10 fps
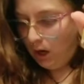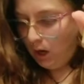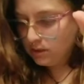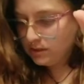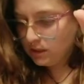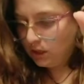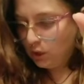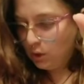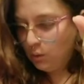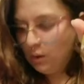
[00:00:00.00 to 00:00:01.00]

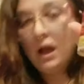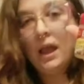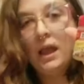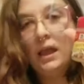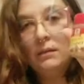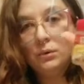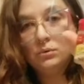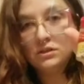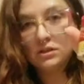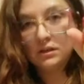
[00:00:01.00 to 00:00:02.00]
also a
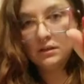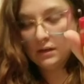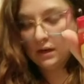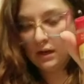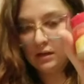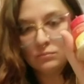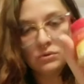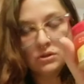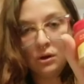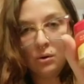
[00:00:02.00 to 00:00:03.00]
booster,
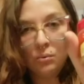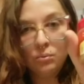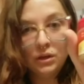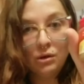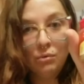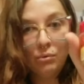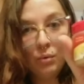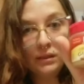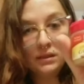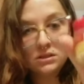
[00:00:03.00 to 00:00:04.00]
so you know we
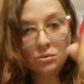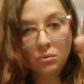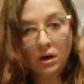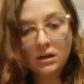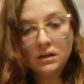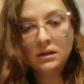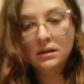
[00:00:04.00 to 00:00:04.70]
want this to work.